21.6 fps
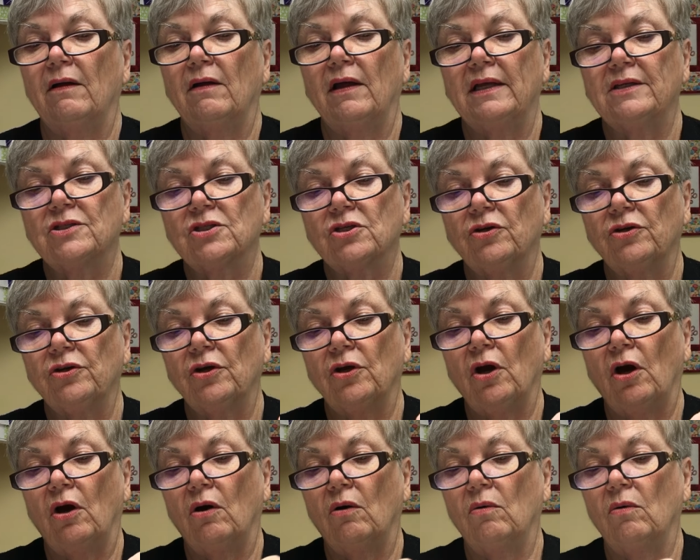it's going to
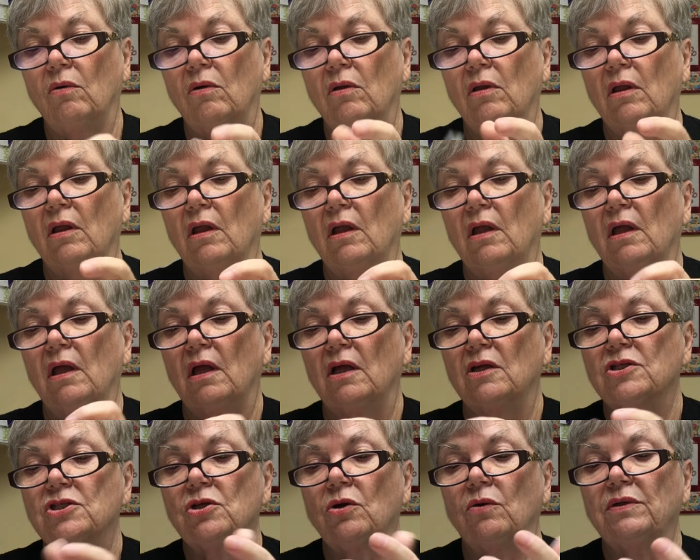go.
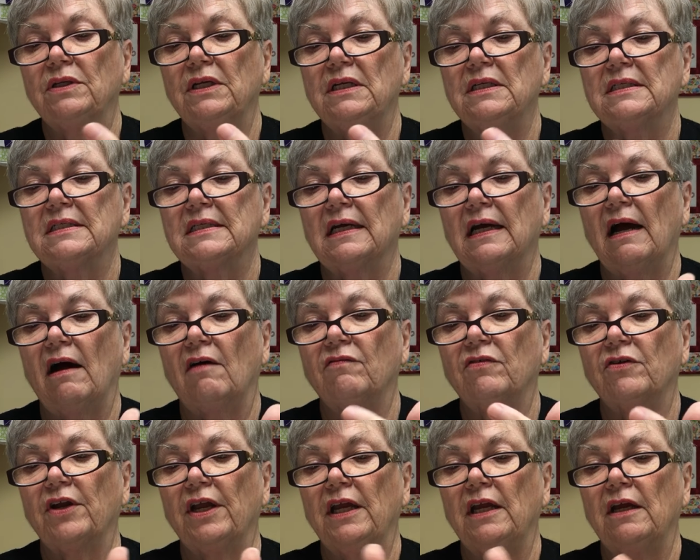So it needs to
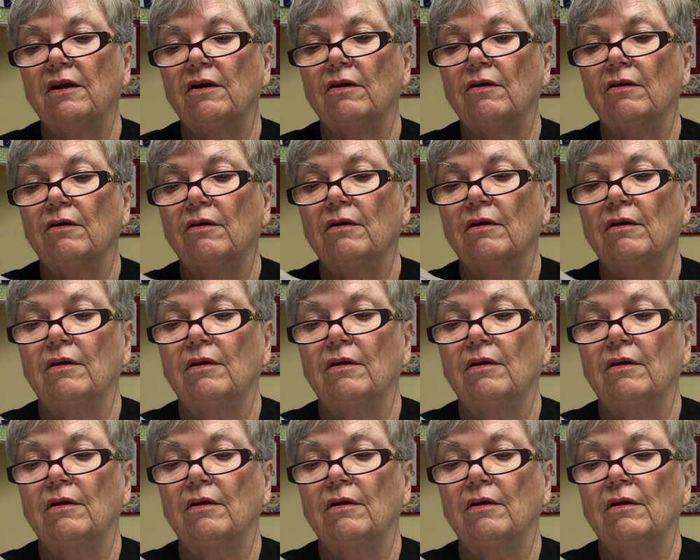cover here.